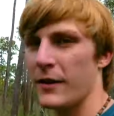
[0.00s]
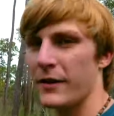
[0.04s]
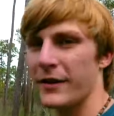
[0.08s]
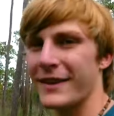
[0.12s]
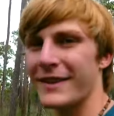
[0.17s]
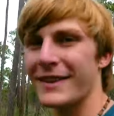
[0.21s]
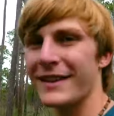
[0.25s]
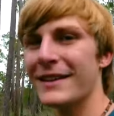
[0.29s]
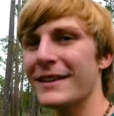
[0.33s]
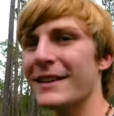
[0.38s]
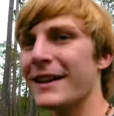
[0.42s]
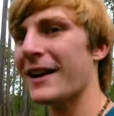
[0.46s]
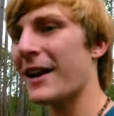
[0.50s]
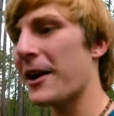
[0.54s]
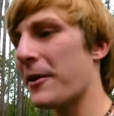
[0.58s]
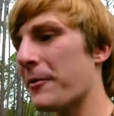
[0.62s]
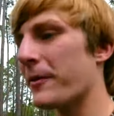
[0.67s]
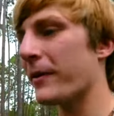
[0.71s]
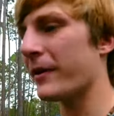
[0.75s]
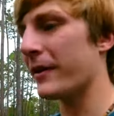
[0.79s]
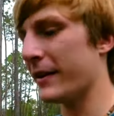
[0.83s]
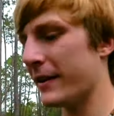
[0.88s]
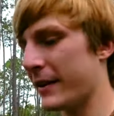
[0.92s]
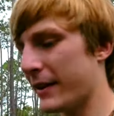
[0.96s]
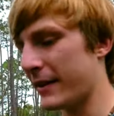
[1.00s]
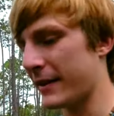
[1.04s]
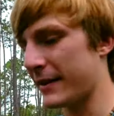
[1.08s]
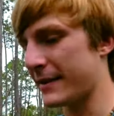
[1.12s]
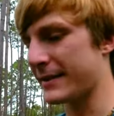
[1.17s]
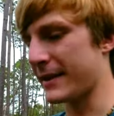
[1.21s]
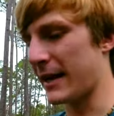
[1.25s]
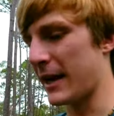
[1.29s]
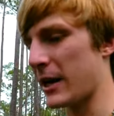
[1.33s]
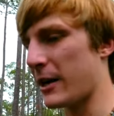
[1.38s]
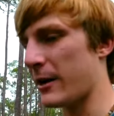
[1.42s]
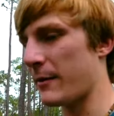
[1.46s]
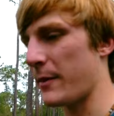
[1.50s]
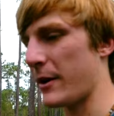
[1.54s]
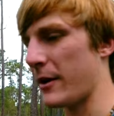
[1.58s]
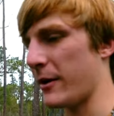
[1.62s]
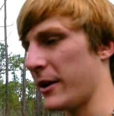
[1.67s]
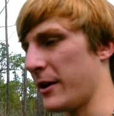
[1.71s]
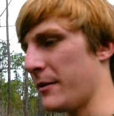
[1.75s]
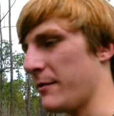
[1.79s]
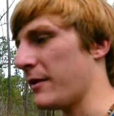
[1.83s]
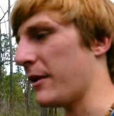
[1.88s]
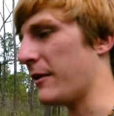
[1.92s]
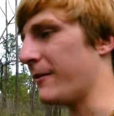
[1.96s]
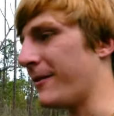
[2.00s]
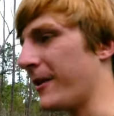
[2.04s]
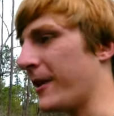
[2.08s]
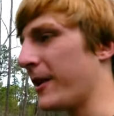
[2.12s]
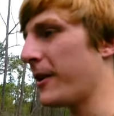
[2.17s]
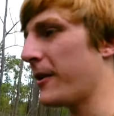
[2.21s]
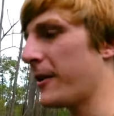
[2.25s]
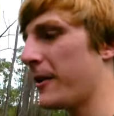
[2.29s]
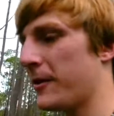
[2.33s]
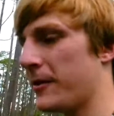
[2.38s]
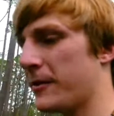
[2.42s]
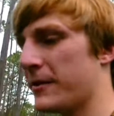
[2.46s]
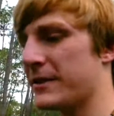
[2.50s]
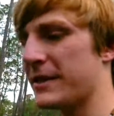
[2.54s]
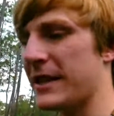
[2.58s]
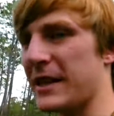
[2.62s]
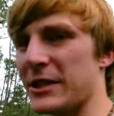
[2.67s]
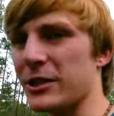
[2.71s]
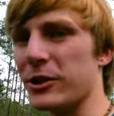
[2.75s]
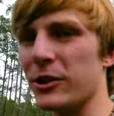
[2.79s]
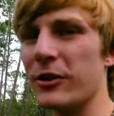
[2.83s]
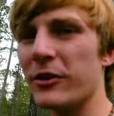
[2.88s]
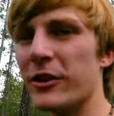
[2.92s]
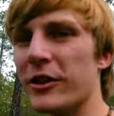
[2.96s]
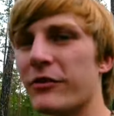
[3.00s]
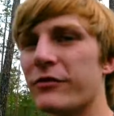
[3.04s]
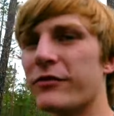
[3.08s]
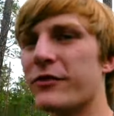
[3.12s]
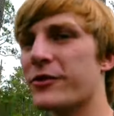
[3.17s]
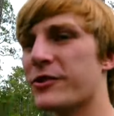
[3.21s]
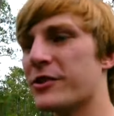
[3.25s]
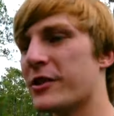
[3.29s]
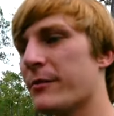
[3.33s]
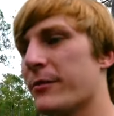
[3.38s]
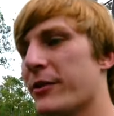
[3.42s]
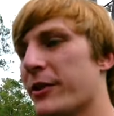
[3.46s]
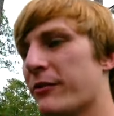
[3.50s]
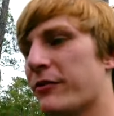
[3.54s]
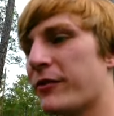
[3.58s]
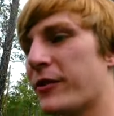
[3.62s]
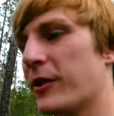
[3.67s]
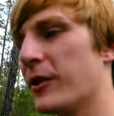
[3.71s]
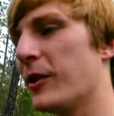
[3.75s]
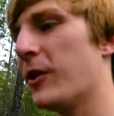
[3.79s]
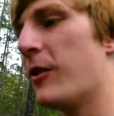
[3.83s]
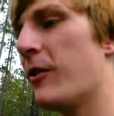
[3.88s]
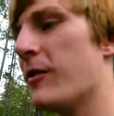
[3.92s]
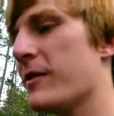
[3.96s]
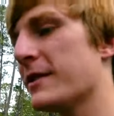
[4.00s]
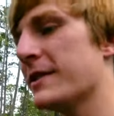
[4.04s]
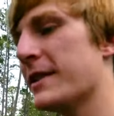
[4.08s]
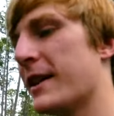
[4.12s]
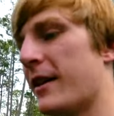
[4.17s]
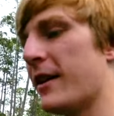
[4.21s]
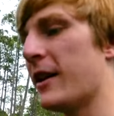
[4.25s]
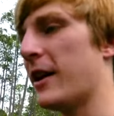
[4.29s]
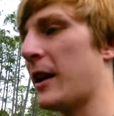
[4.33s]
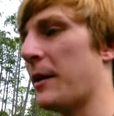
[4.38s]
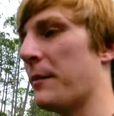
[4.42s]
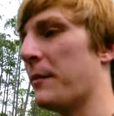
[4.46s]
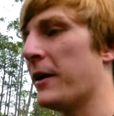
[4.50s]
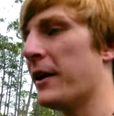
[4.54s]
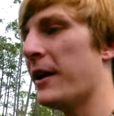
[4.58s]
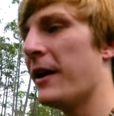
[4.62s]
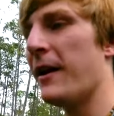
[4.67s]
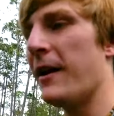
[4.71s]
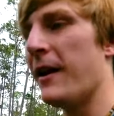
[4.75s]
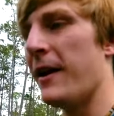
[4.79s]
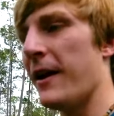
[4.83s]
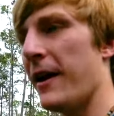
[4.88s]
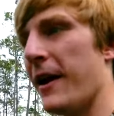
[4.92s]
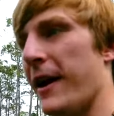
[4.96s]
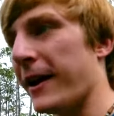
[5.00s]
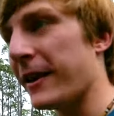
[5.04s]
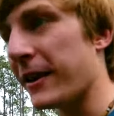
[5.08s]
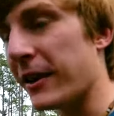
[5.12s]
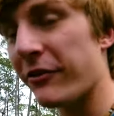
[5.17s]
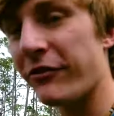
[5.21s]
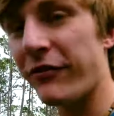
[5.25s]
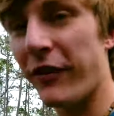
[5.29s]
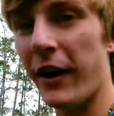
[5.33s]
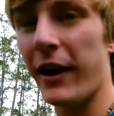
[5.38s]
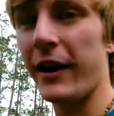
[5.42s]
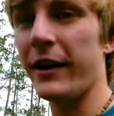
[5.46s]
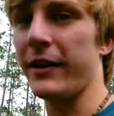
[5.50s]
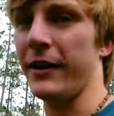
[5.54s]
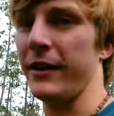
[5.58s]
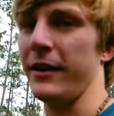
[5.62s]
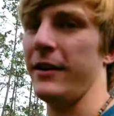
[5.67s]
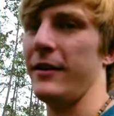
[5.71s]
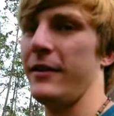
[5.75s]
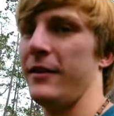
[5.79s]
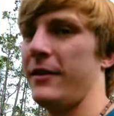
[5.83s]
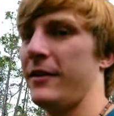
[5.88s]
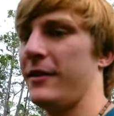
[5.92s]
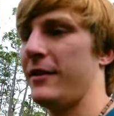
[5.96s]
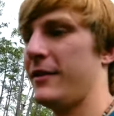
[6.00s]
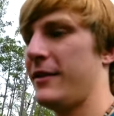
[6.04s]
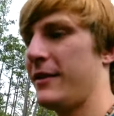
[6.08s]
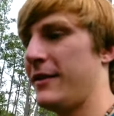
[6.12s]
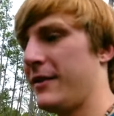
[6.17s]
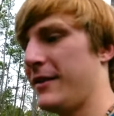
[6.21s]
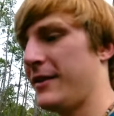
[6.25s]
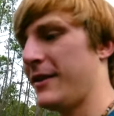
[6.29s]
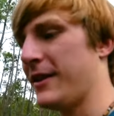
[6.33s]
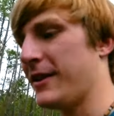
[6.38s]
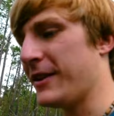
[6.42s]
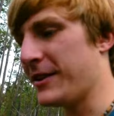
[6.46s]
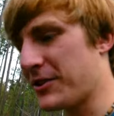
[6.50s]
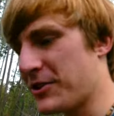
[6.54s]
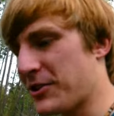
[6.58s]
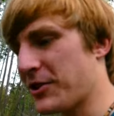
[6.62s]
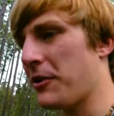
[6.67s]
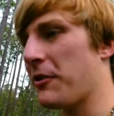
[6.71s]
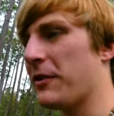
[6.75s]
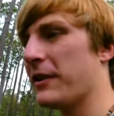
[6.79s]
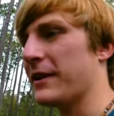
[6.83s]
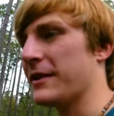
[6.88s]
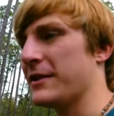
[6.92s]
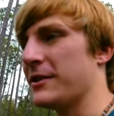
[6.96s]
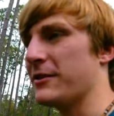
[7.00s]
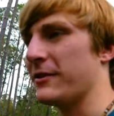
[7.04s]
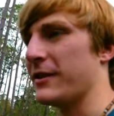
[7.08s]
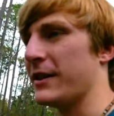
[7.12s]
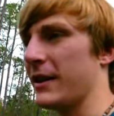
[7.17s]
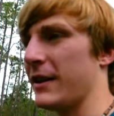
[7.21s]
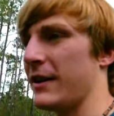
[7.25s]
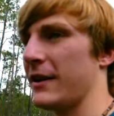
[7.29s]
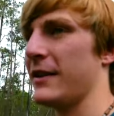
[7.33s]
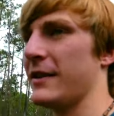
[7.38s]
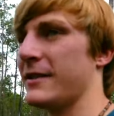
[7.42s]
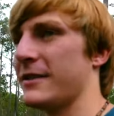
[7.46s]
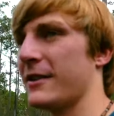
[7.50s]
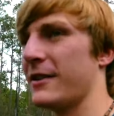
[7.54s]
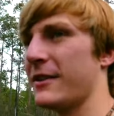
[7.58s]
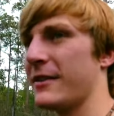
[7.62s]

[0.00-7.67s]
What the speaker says: The thing that I really get excited about in my videos is looking for something for a long time and then finding it and then showing it to you guys.